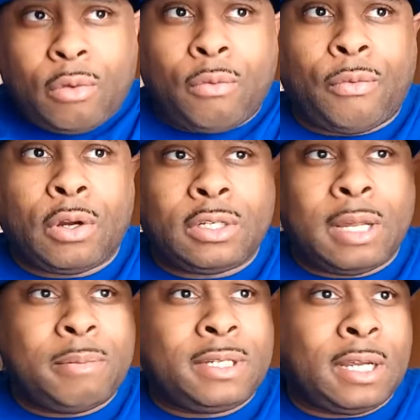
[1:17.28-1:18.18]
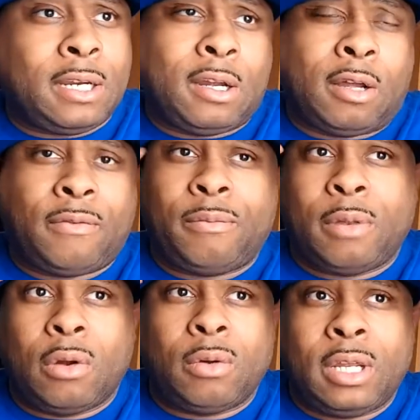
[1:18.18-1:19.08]
First, let me set it up.
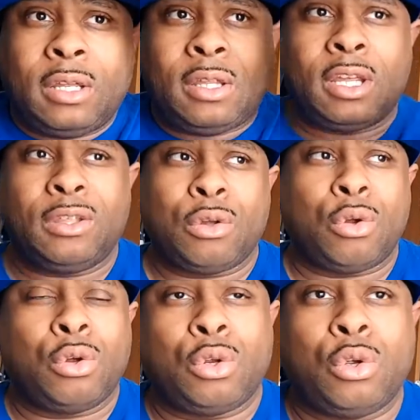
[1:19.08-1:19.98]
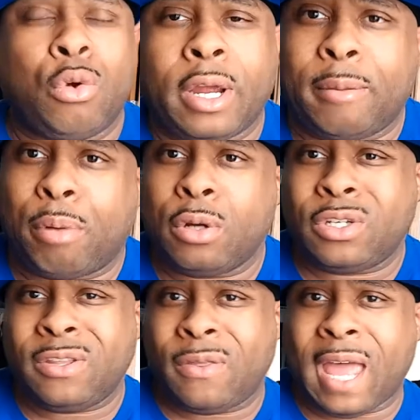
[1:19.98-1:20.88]
Either you're a
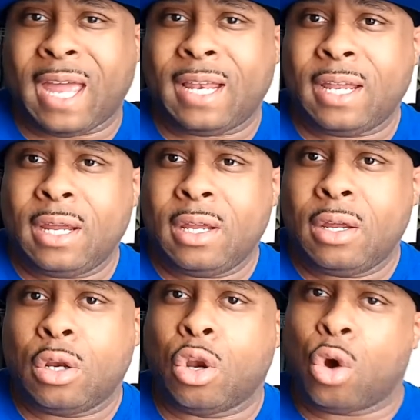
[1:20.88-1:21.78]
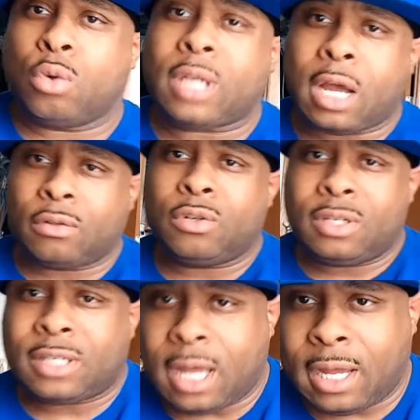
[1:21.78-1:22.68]
person that knows how to
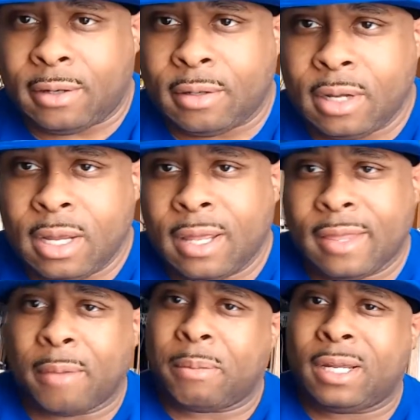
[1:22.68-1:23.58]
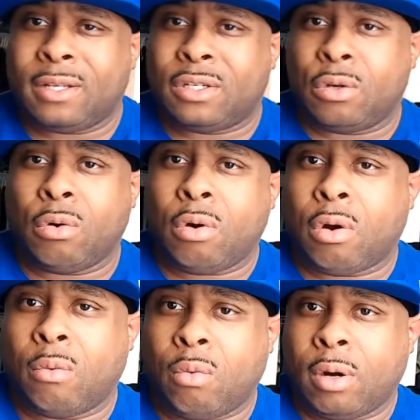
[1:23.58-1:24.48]
design. That means you're
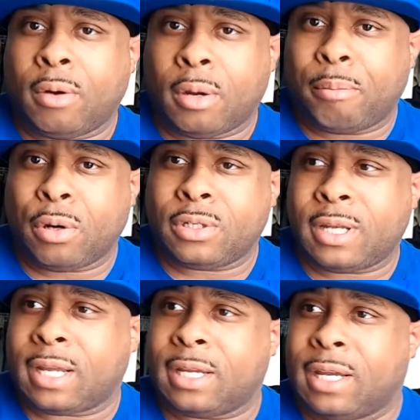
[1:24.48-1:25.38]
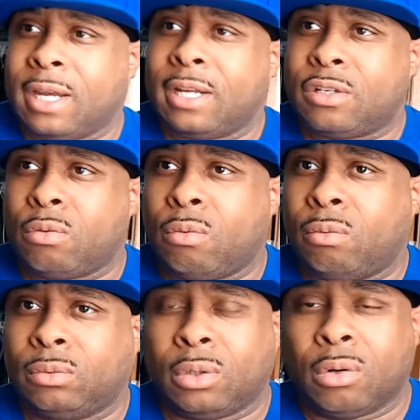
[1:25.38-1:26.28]
a person that can get into,